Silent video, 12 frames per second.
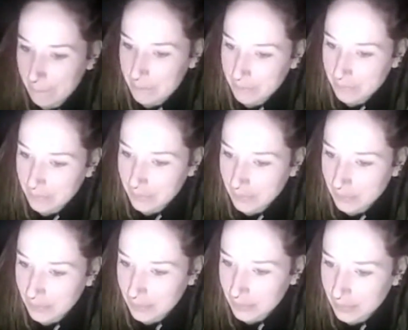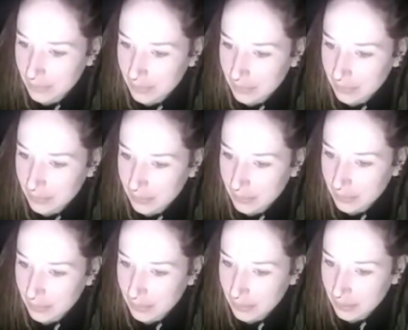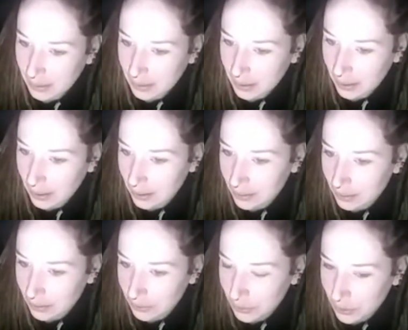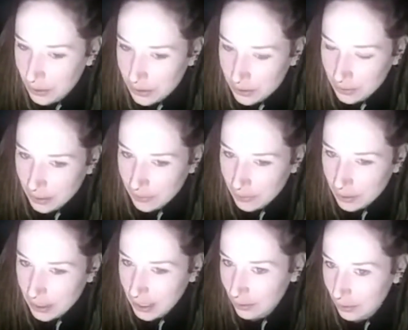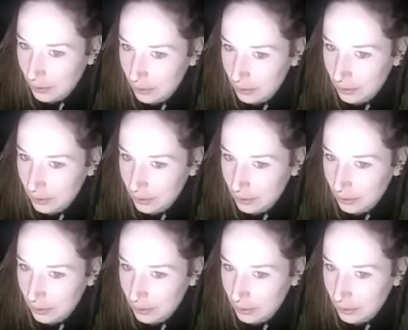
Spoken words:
Yeah, and of course, if you get to know them at some point, like